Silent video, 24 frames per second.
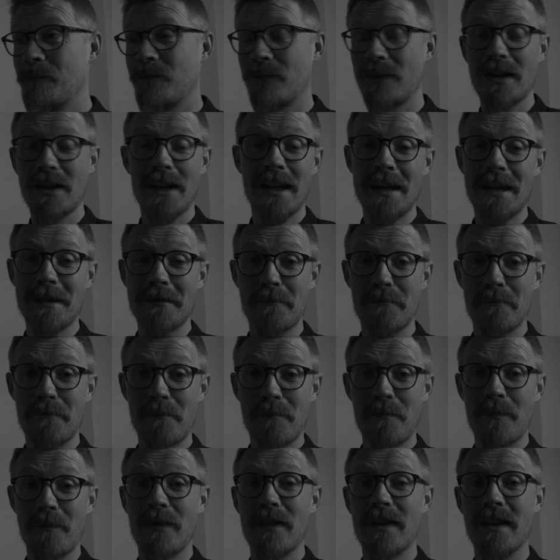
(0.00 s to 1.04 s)
so there's
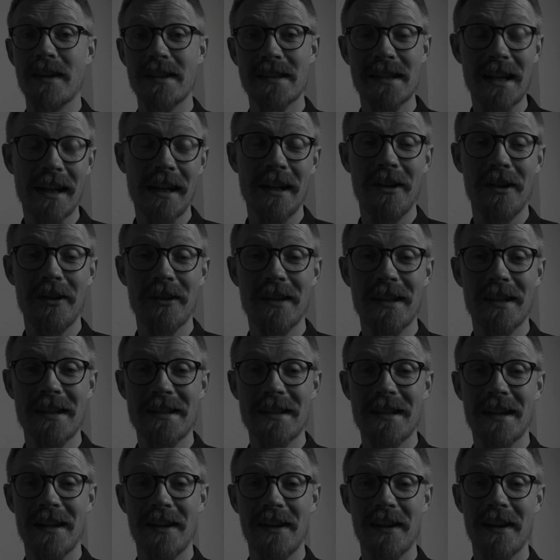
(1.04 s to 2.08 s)
the second artist
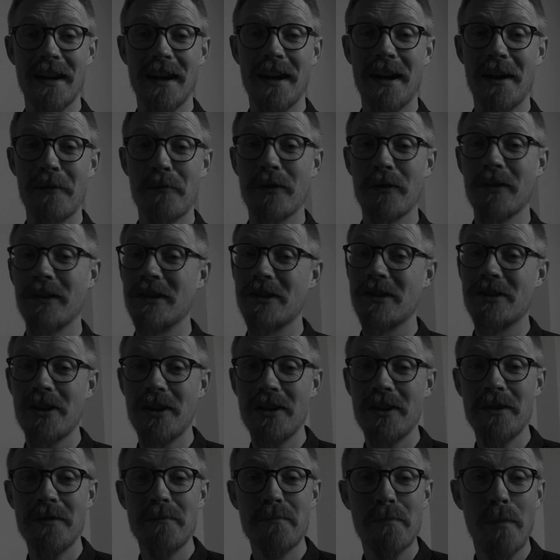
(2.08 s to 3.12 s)
that I wanted to show
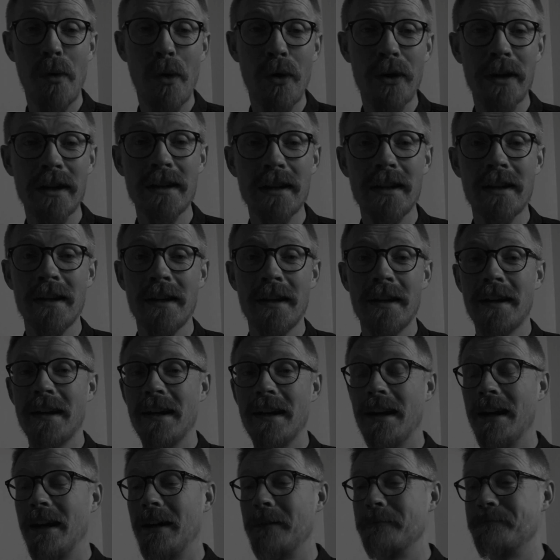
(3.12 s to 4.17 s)
you, Boing,
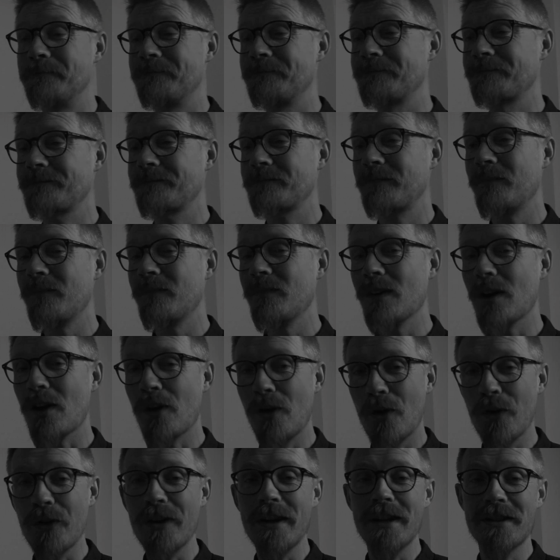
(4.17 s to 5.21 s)

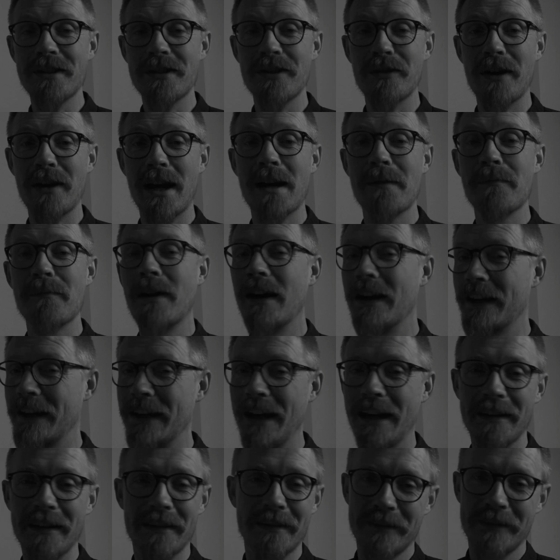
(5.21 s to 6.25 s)
on Instagram.
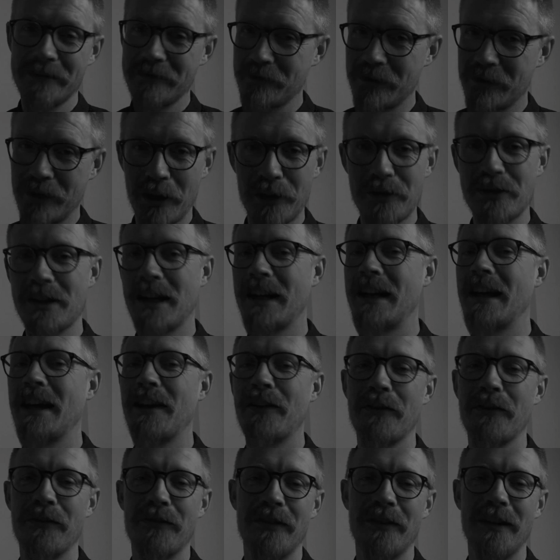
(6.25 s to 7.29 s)
Again, go check out
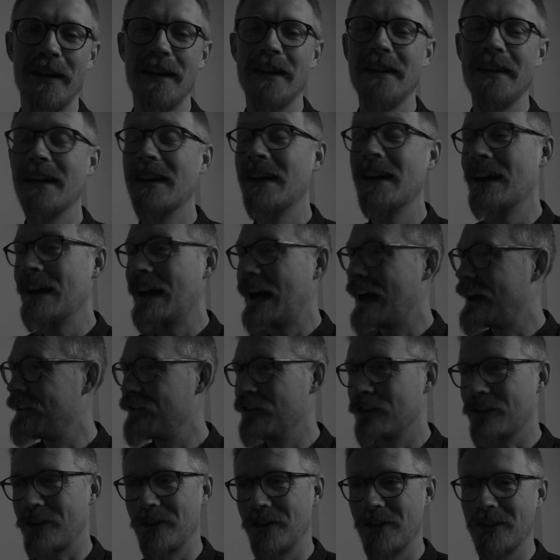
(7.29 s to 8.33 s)
the feed, have a
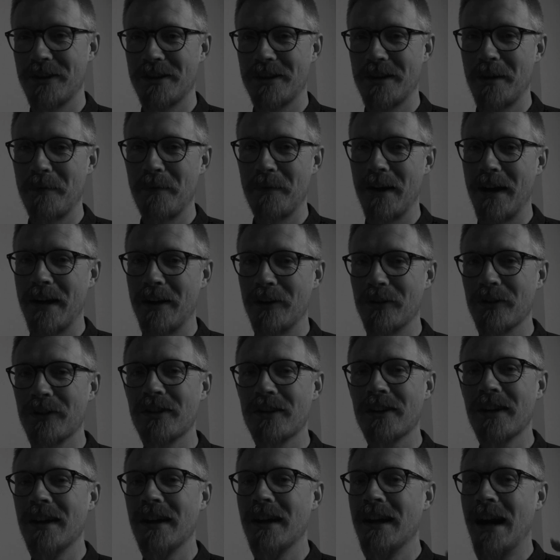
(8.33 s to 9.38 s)
look at those
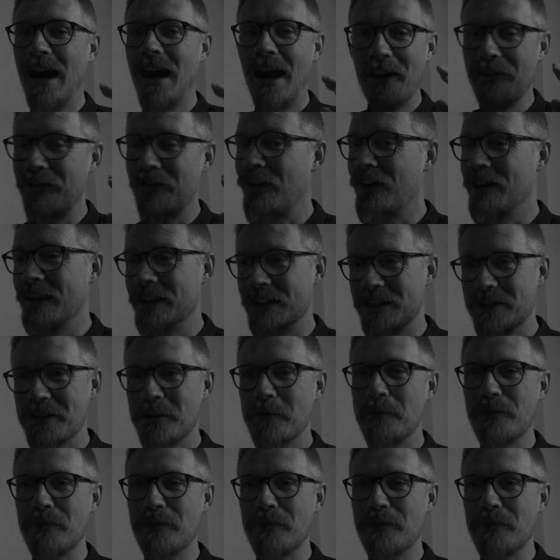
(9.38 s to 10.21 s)
thumbnails. I find it super